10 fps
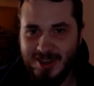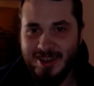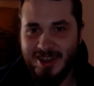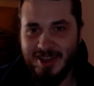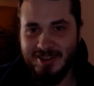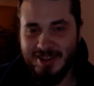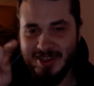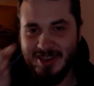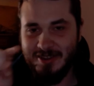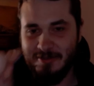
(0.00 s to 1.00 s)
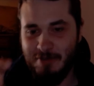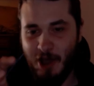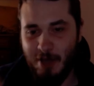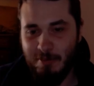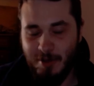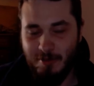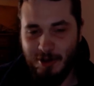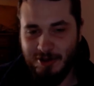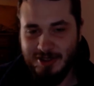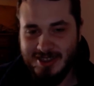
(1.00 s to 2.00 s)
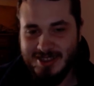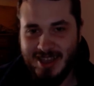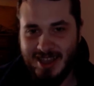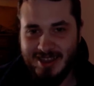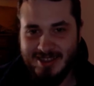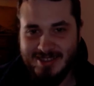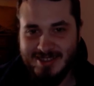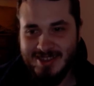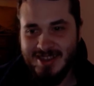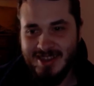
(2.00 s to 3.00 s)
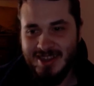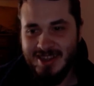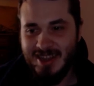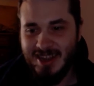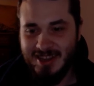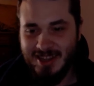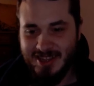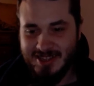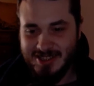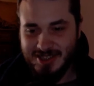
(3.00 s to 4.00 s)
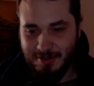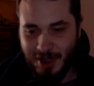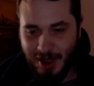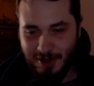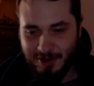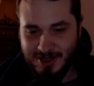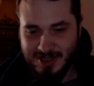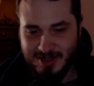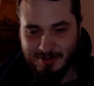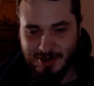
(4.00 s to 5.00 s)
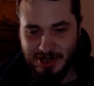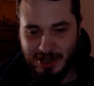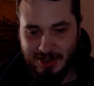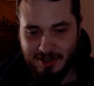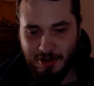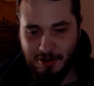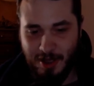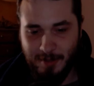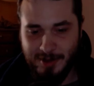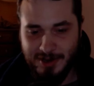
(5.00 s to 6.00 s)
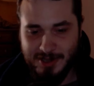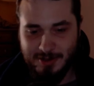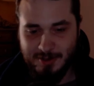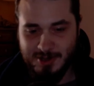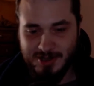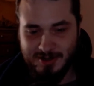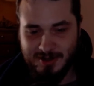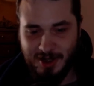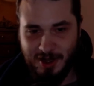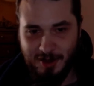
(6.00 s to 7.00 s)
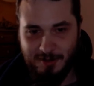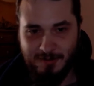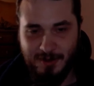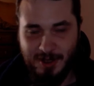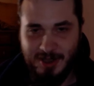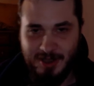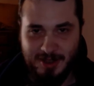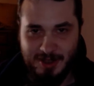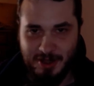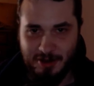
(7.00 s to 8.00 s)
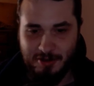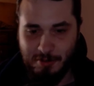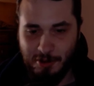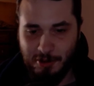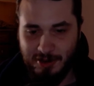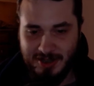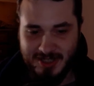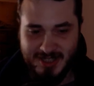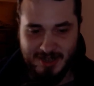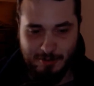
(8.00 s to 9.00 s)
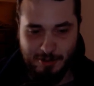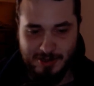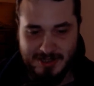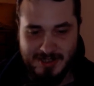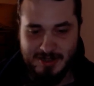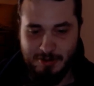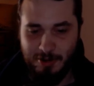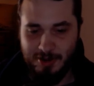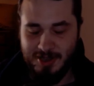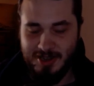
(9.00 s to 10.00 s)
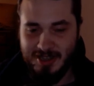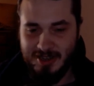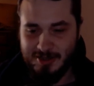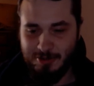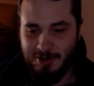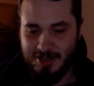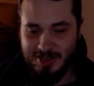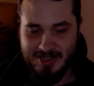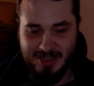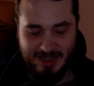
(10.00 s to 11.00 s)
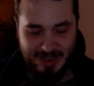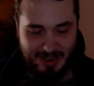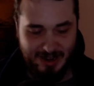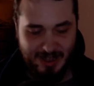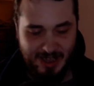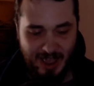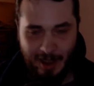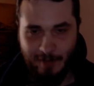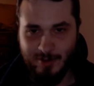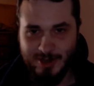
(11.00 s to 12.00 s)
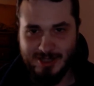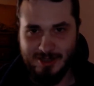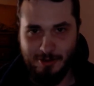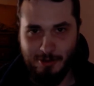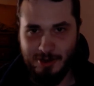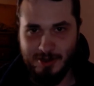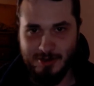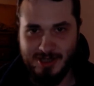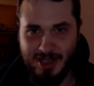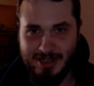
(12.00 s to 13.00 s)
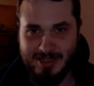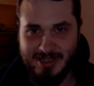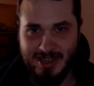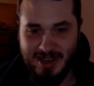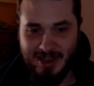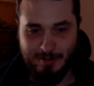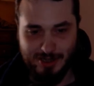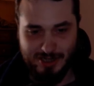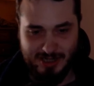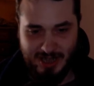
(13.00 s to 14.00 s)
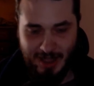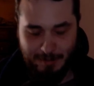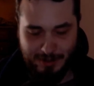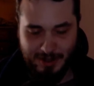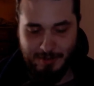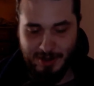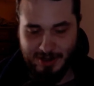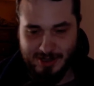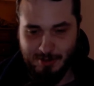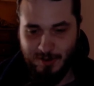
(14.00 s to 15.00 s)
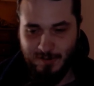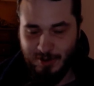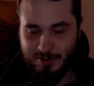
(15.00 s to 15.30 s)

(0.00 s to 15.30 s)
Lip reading: and, like, it'll pop up all these heads. And then somehow he can be like, oh, I'm gonna use fucking thunderbolt, and he's gonna roll his d20 and get a 20, and he's gonna hit every single one of those guys dead on by just tapping them on the smartphone